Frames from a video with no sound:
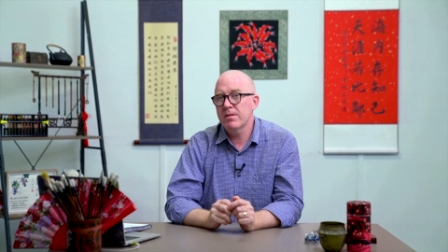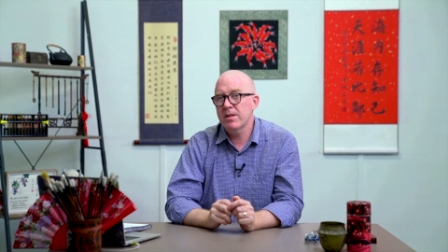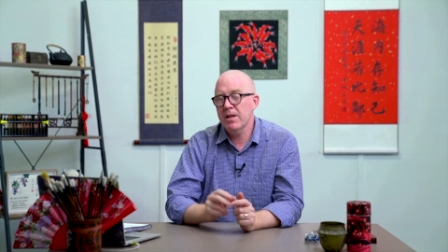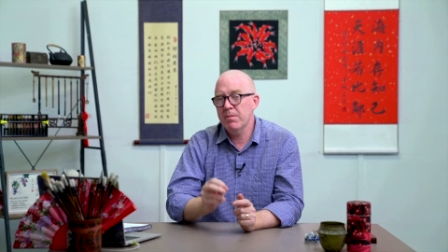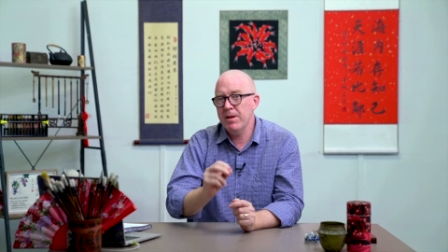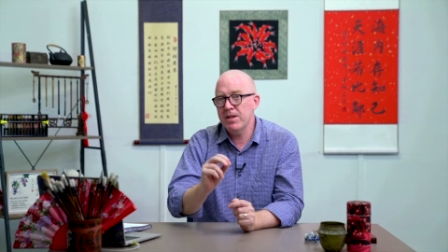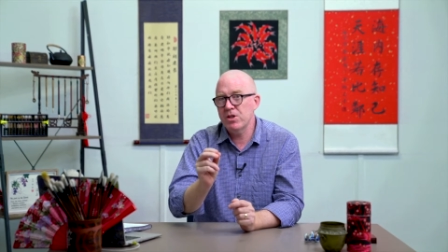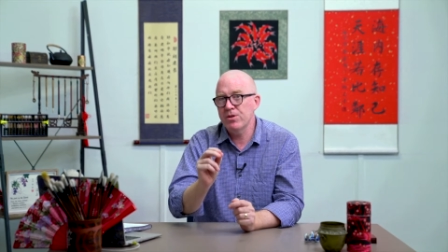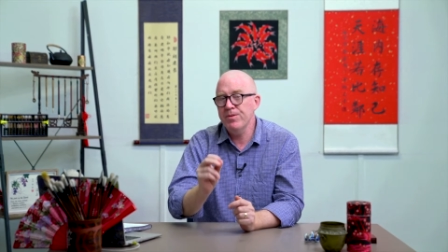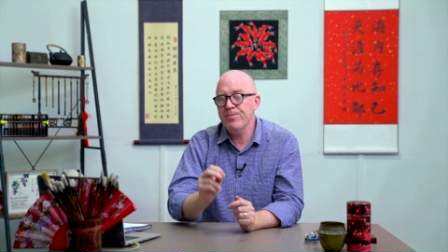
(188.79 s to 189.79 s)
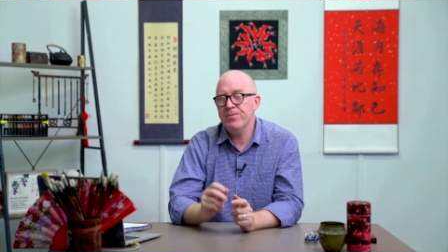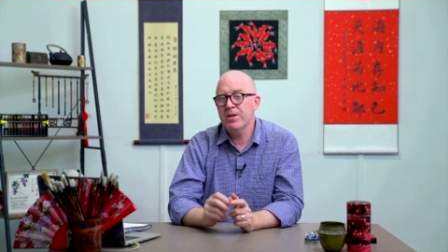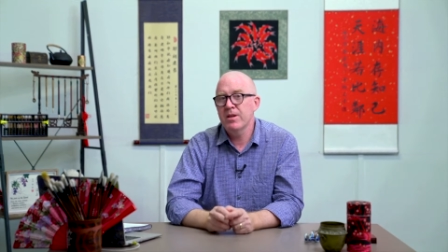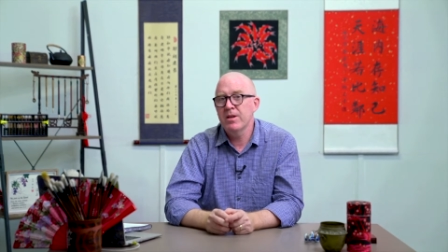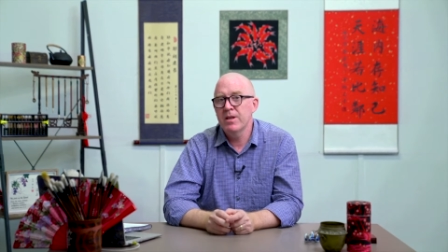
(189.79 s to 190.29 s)
Get a pencil
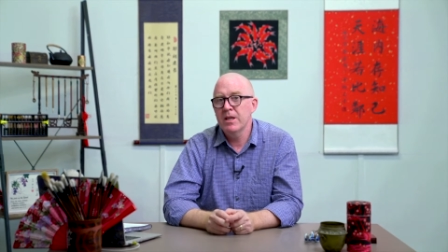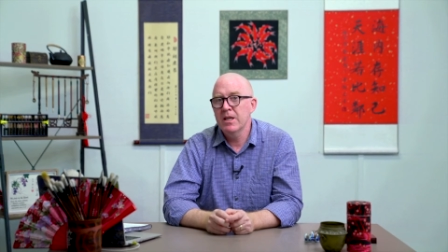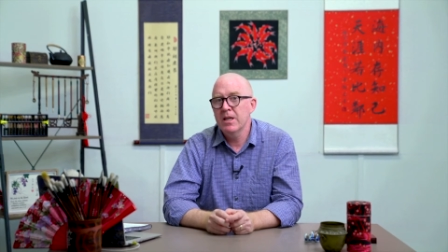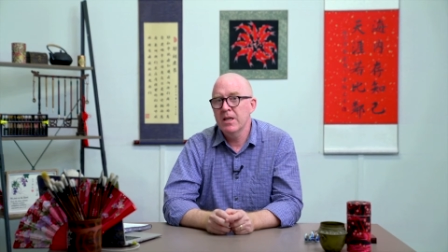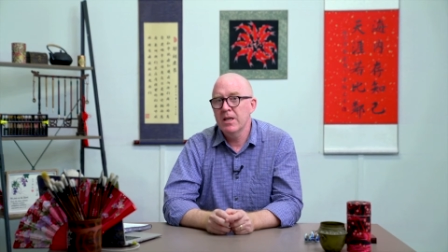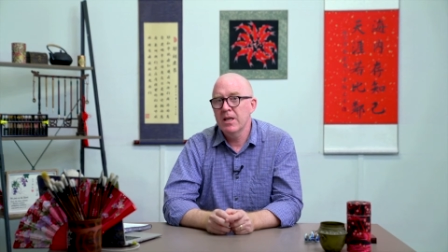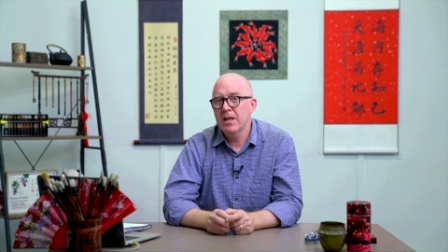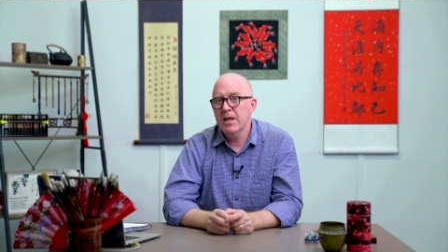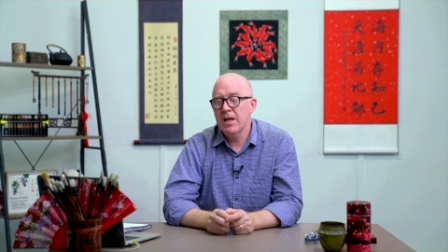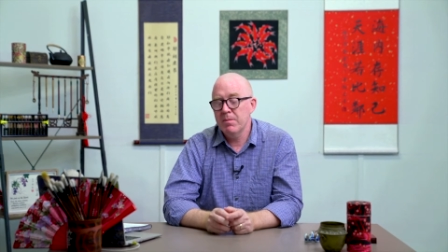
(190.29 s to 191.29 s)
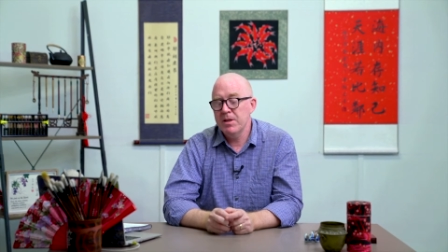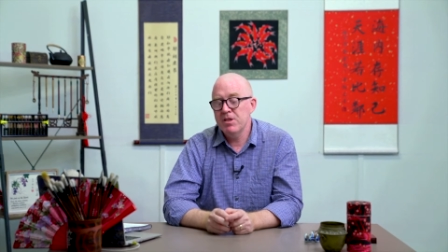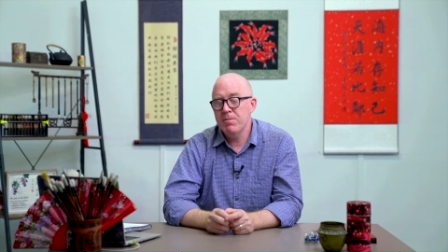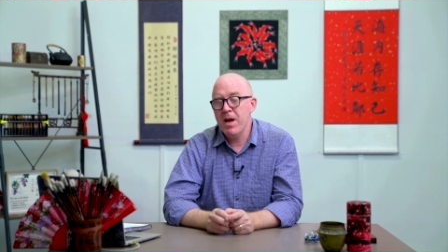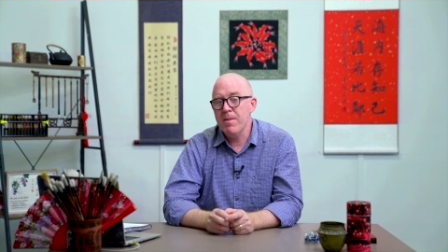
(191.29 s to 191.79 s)
and a piece
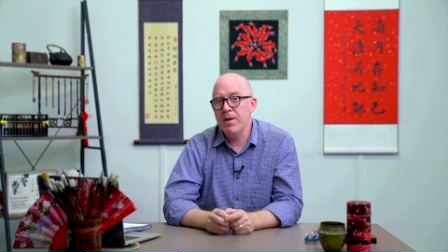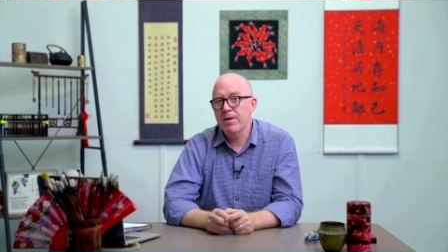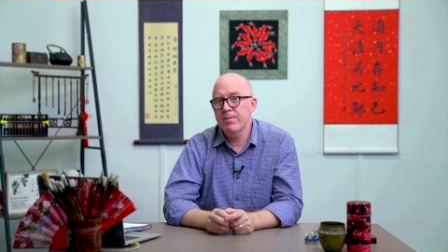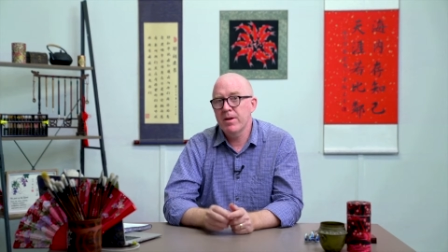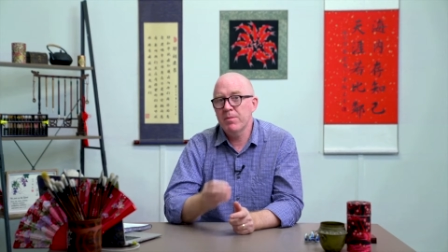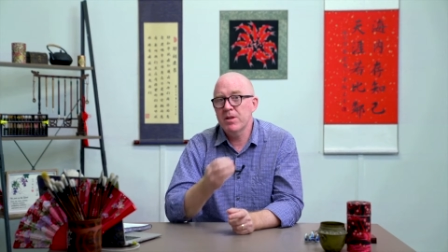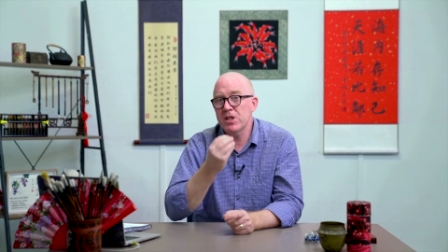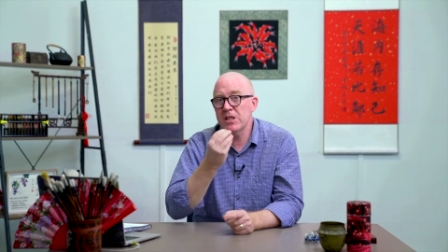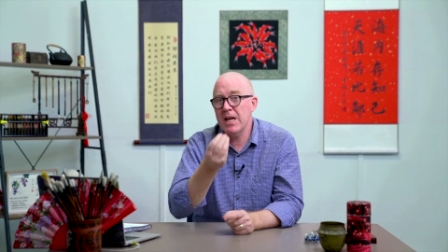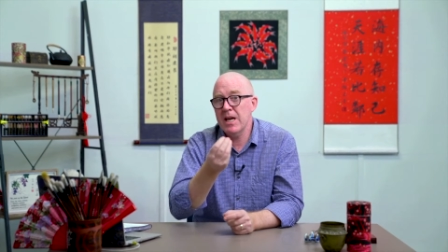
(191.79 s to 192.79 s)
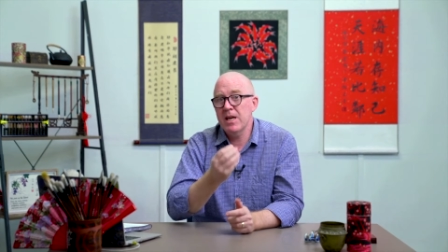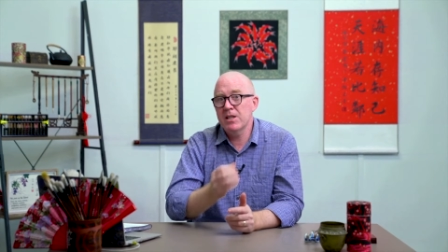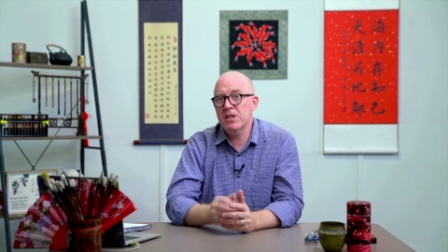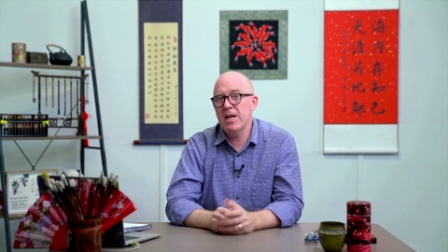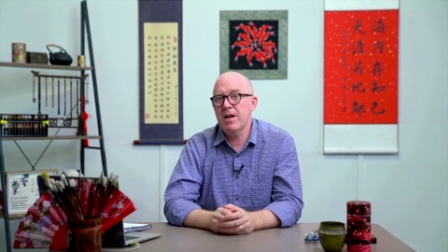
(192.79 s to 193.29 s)
of paper. I'm going to say a
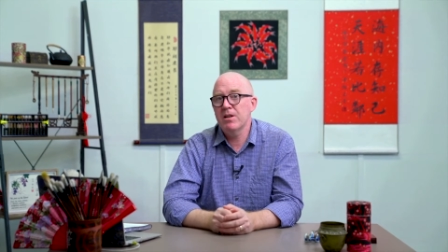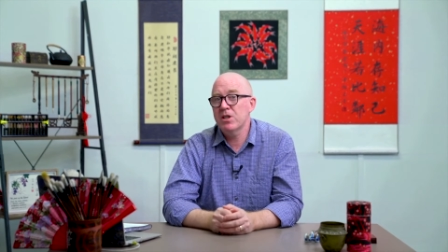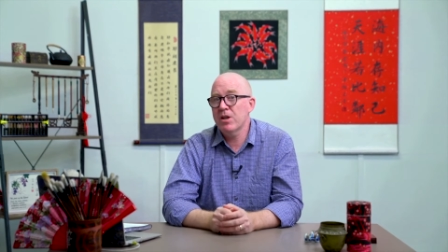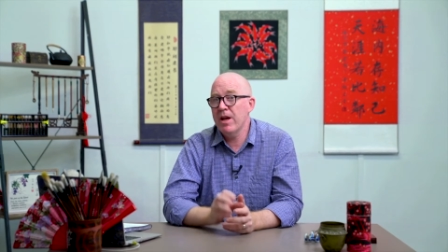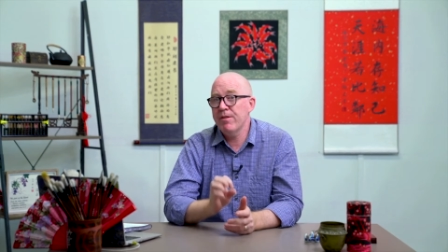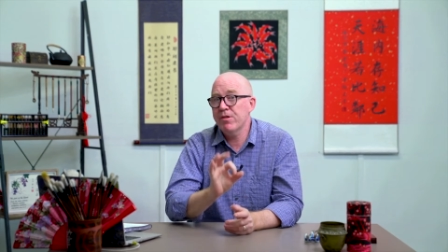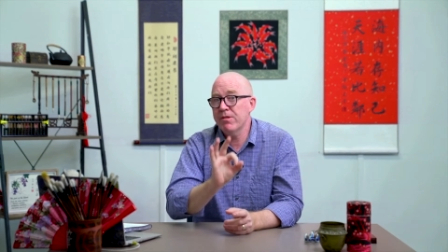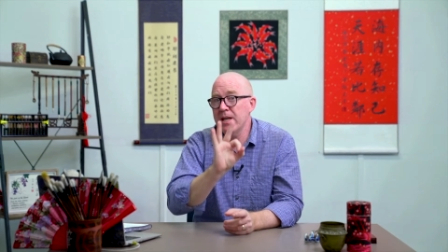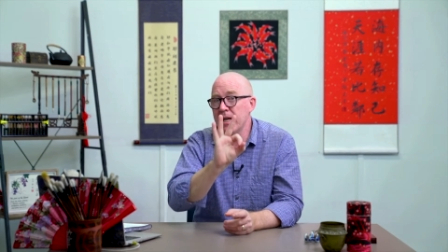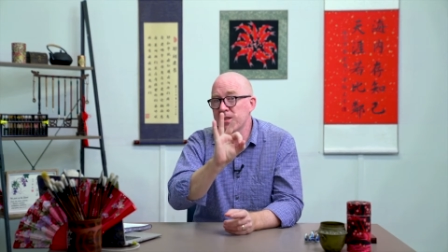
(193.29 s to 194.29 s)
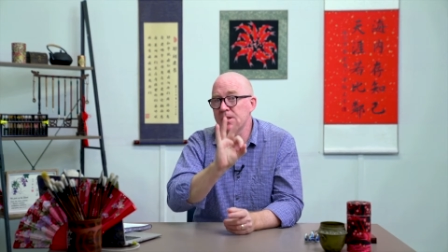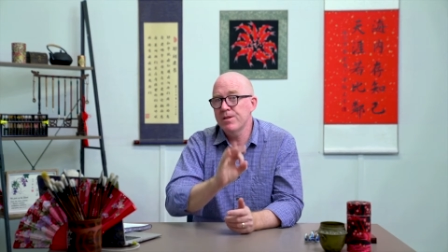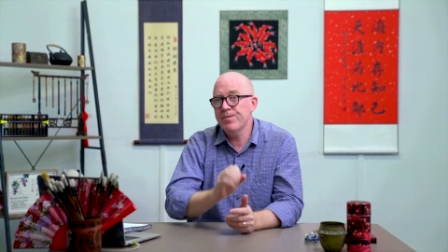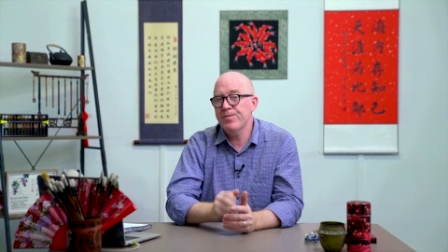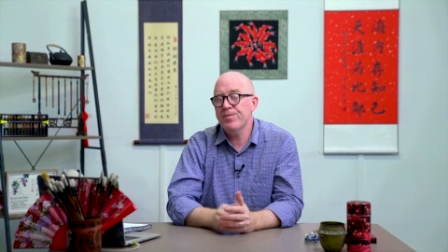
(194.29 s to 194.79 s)
sound. It's going to have three
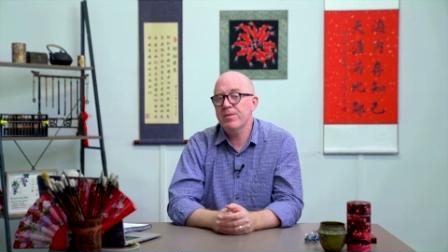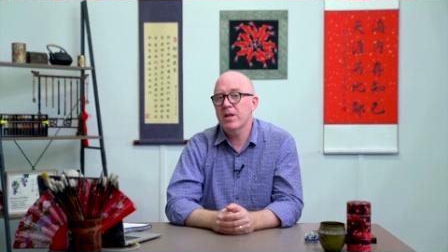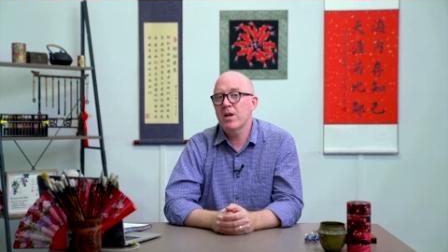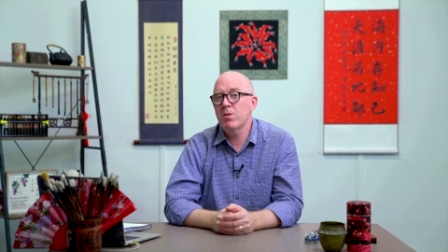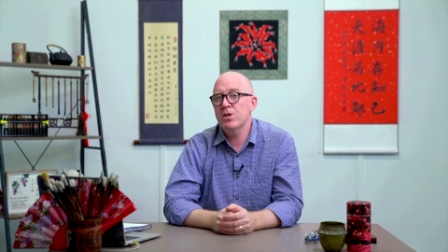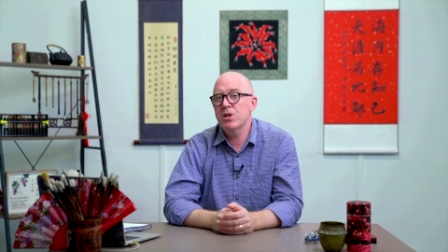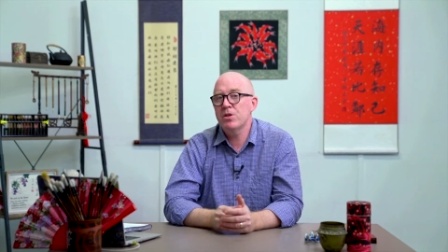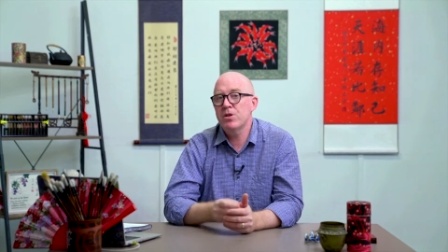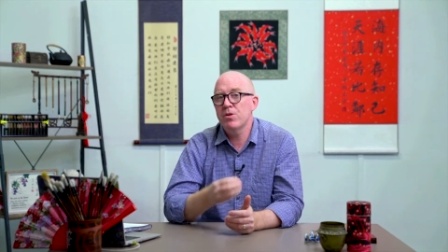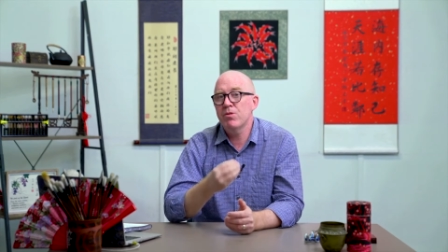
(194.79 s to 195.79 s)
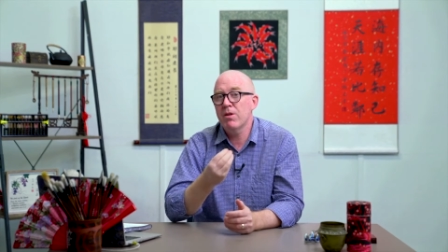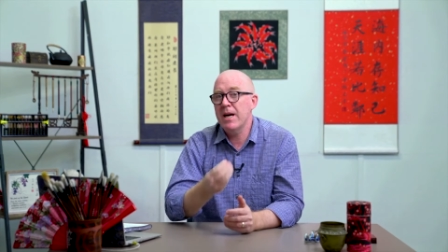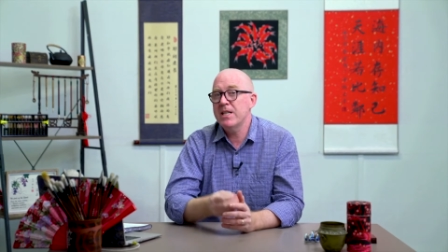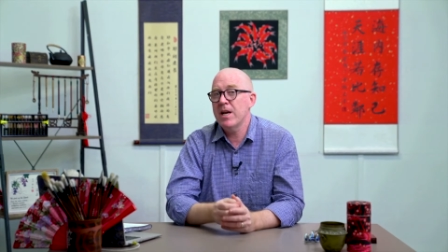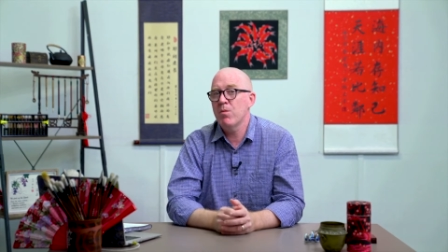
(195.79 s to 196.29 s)
letters, and I want you to
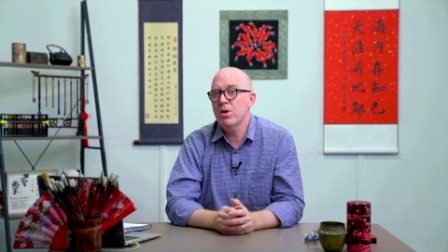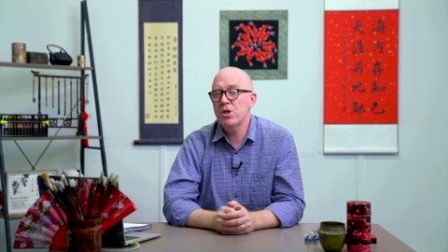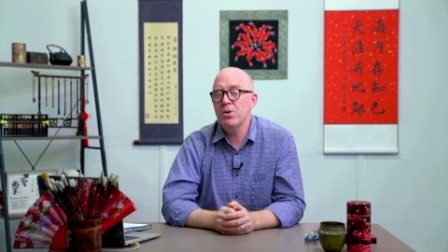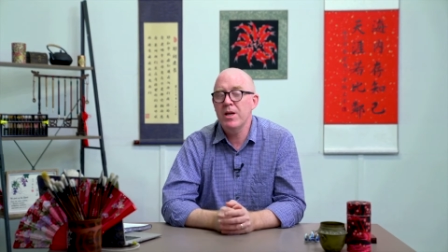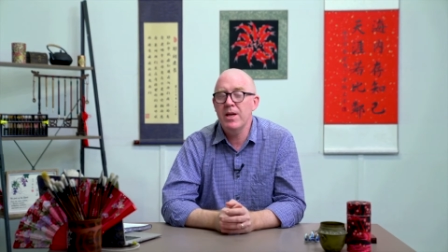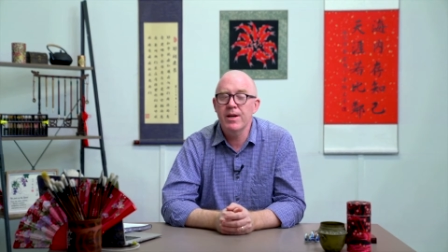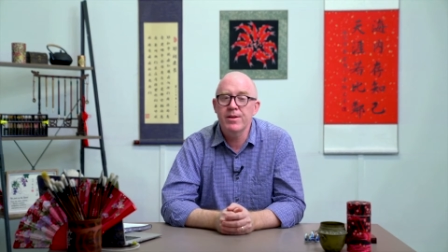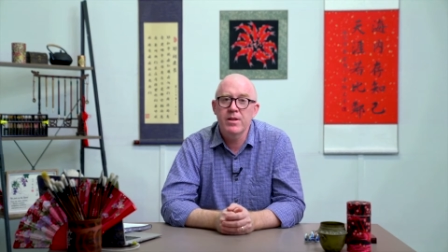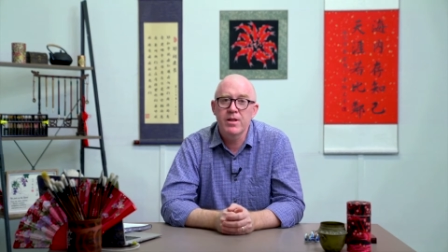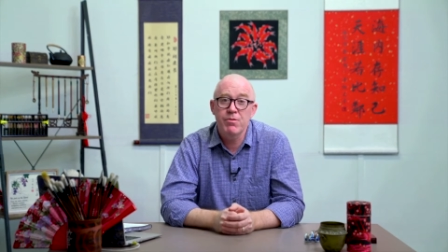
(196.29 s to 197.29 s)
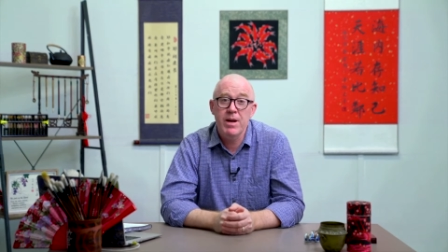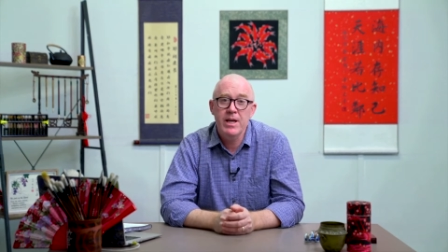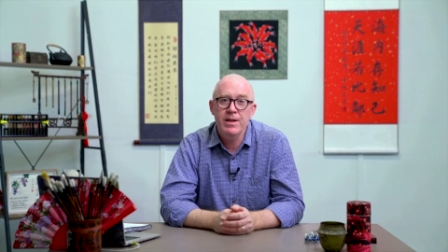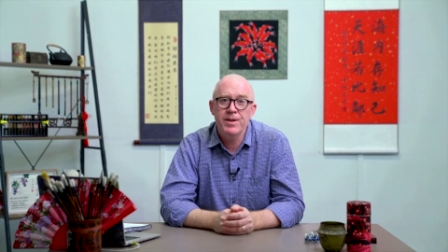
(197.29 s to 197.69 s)
write down what you hear. You ready?